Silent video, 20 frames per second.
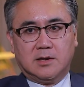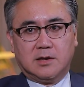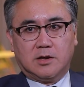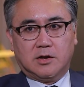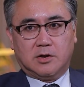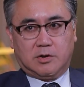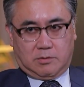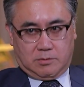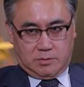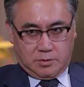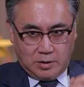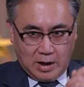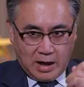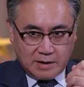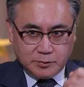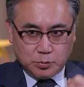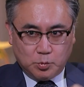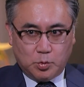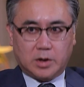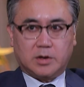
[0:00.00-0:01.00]
You know, you
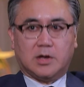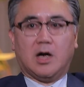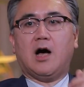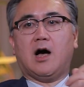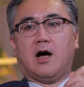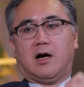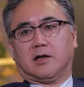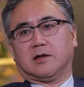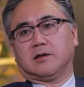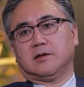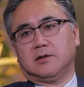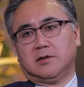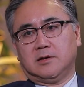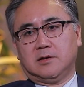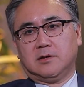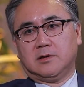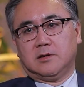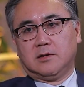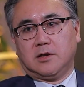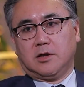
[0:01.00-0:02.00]
have to work hard,
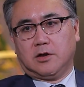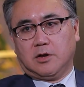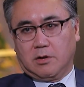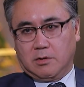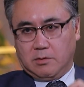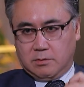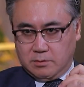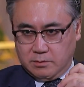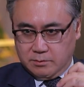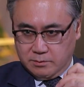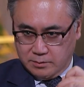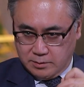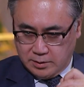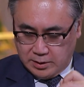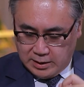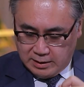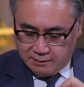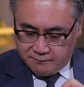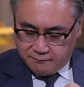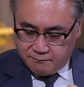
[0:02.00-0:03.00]
you know,
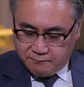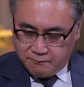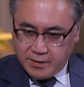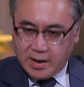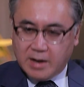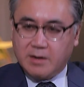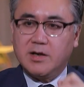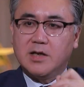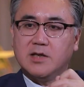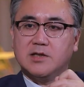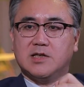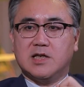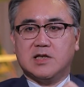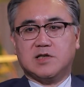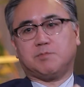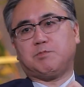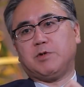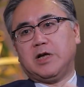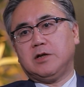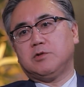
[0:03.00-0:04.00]
in a very
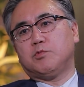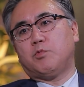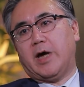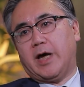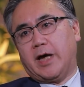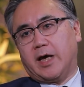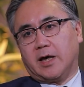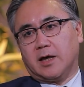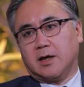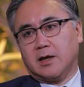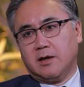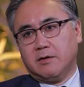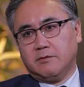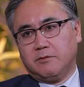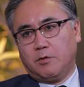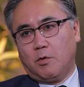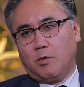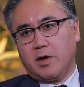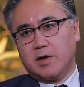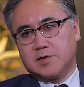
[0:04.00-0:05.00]
disciplined way,
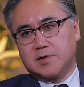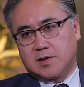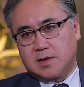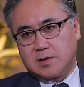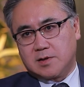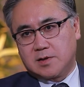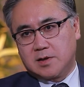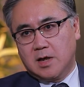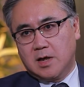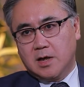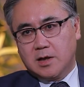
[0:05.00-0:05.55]
for instance,